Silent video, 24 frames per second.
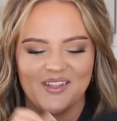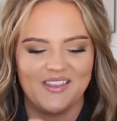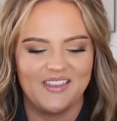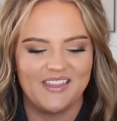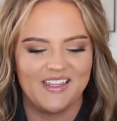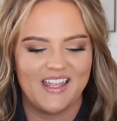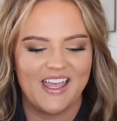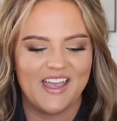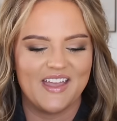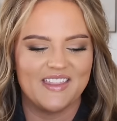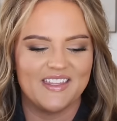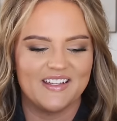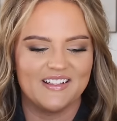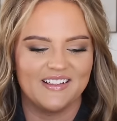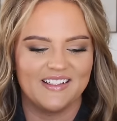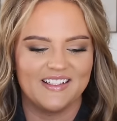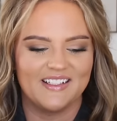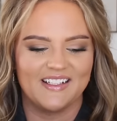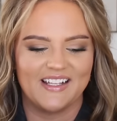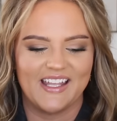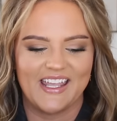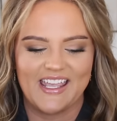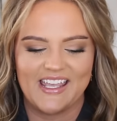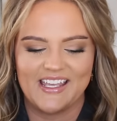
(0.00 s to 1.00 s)
And I had their
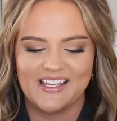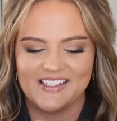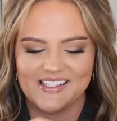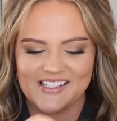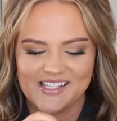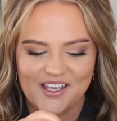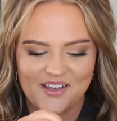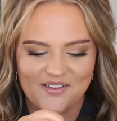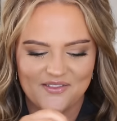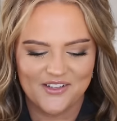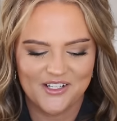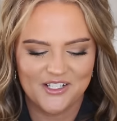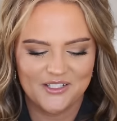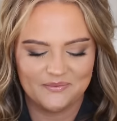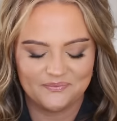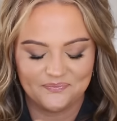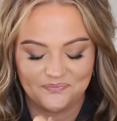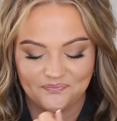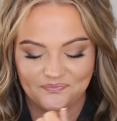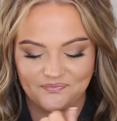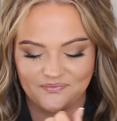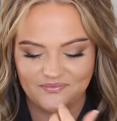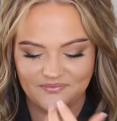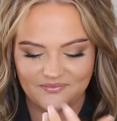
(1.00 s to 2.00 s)
little hands covered.
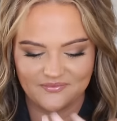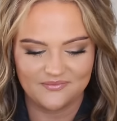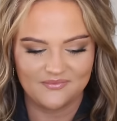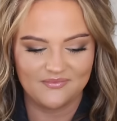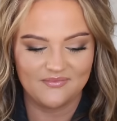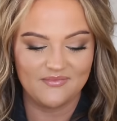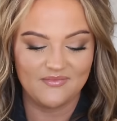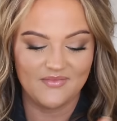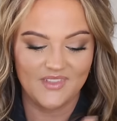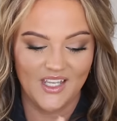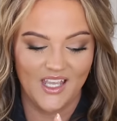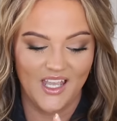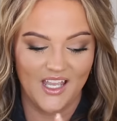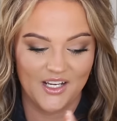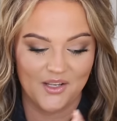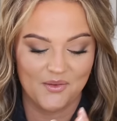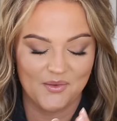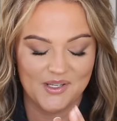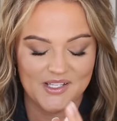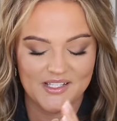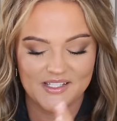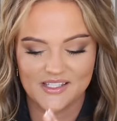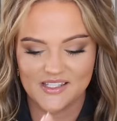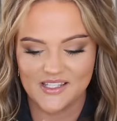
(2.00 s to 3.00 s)

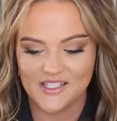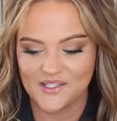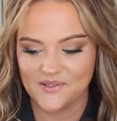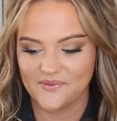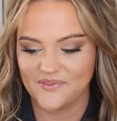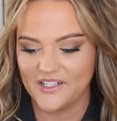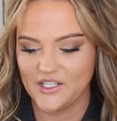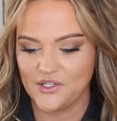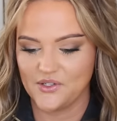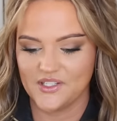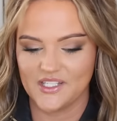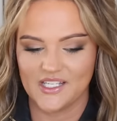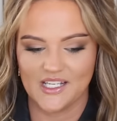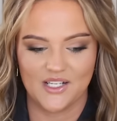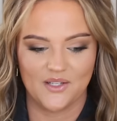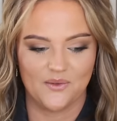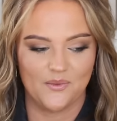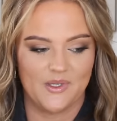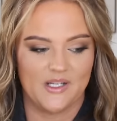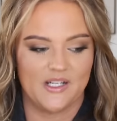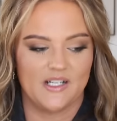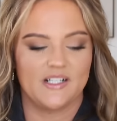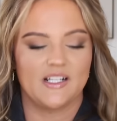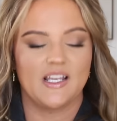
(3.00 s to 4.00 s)
Anyways, this video is getting
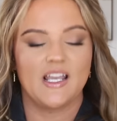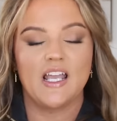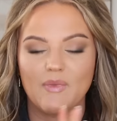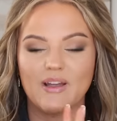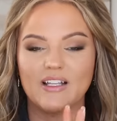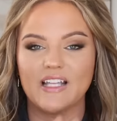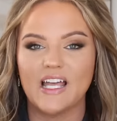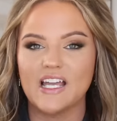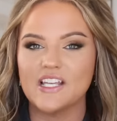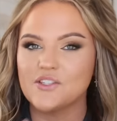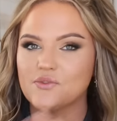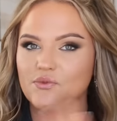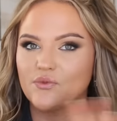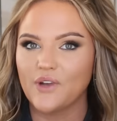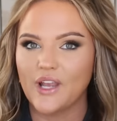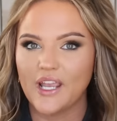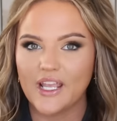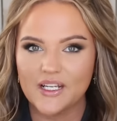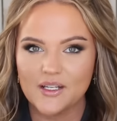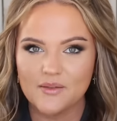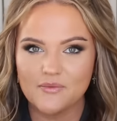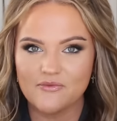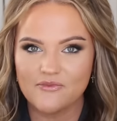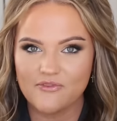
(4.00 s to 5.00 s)
weird. My last
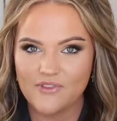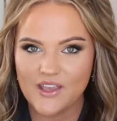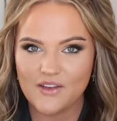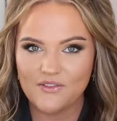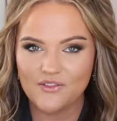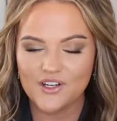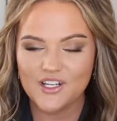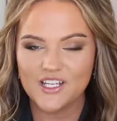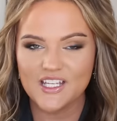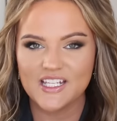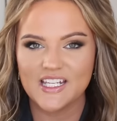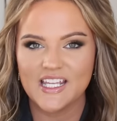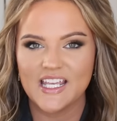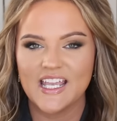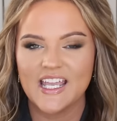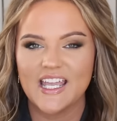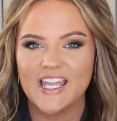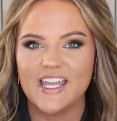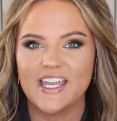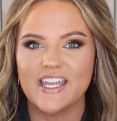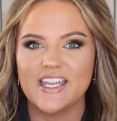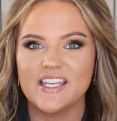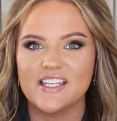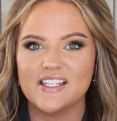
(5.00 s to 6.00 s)
random favorite
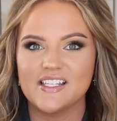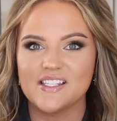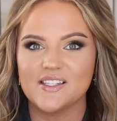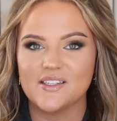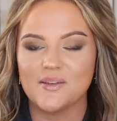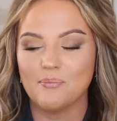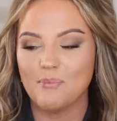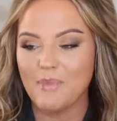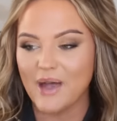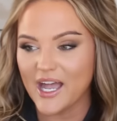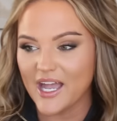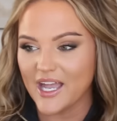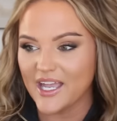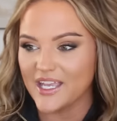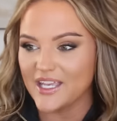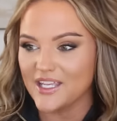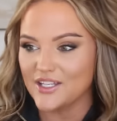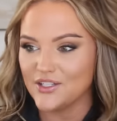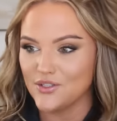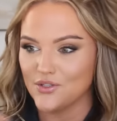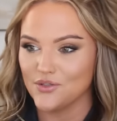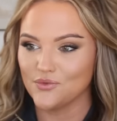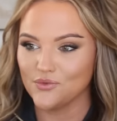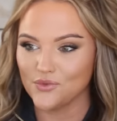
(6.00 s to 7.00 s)
is my
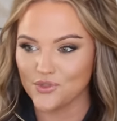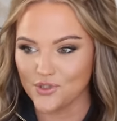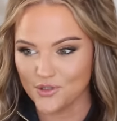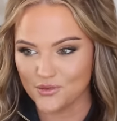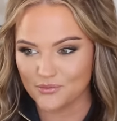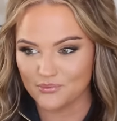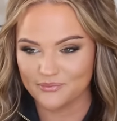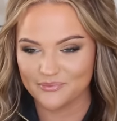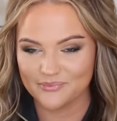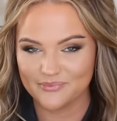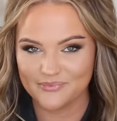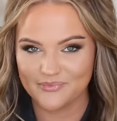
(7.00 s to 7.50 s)
new room.